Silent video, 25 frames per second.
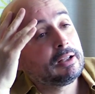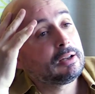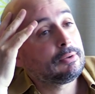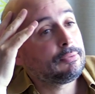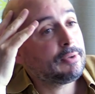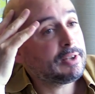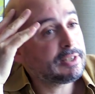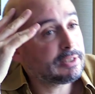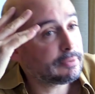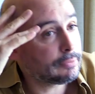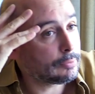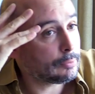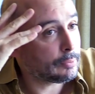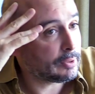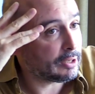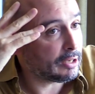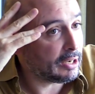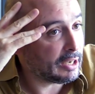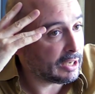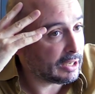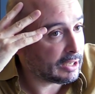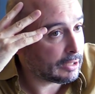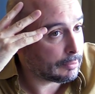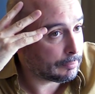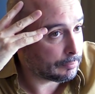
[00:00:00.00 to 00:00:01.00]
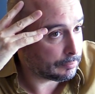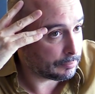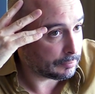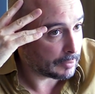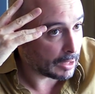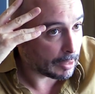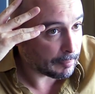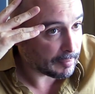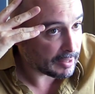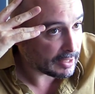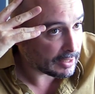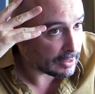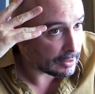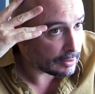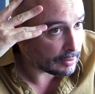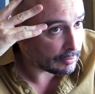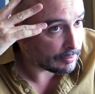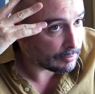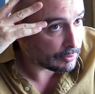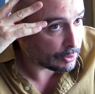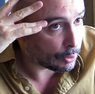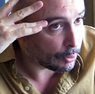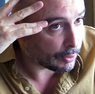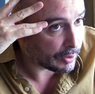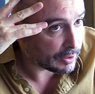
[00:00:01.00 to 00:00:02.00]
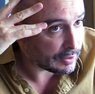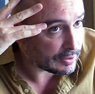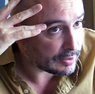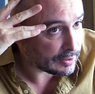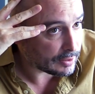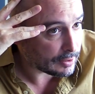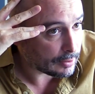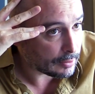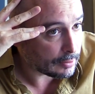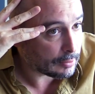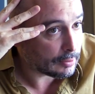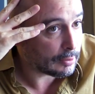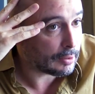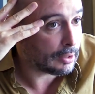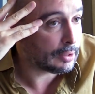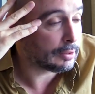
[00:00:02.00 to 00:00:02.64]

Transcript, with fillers: at a festival where I'm here talking to you